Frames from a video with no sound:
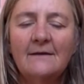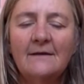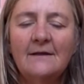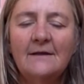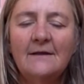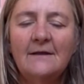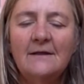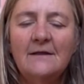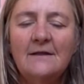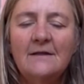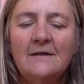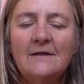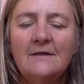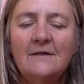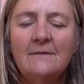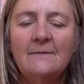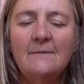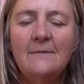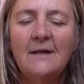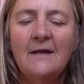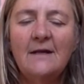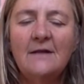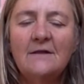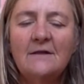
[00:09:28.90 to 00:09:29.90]
And just
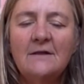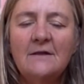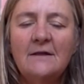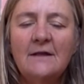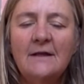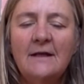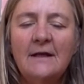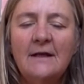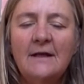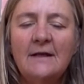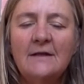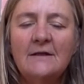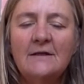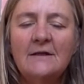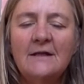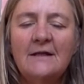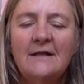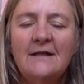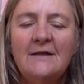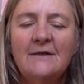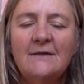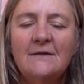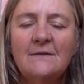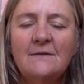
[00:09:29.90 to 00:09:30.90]
imagine that
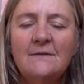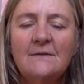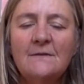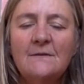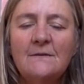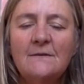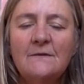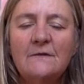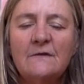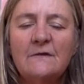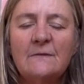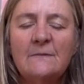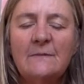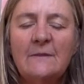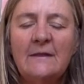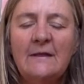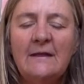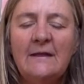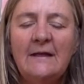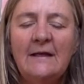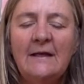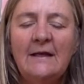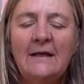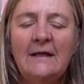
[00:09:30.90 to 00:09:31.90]
gentle
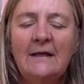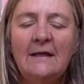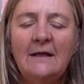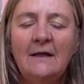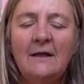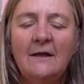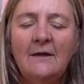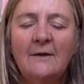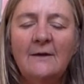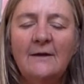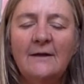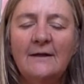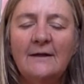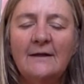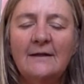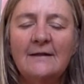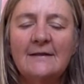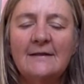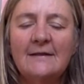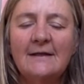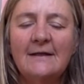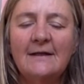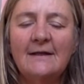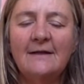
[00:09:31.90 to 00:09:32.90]
spinning in the lower
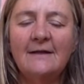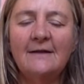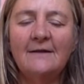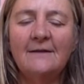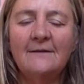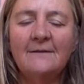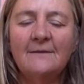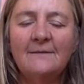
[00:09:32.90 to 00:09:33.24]
dantian.